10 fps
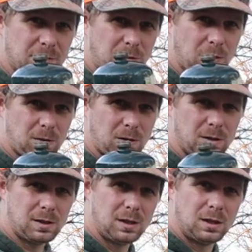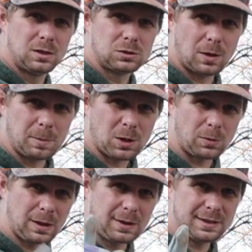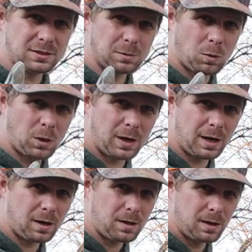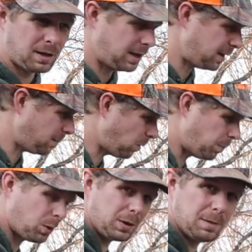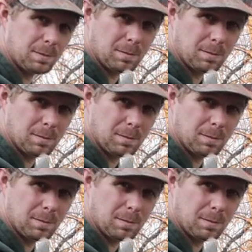full, so I'm going to release some more air and then we'll put it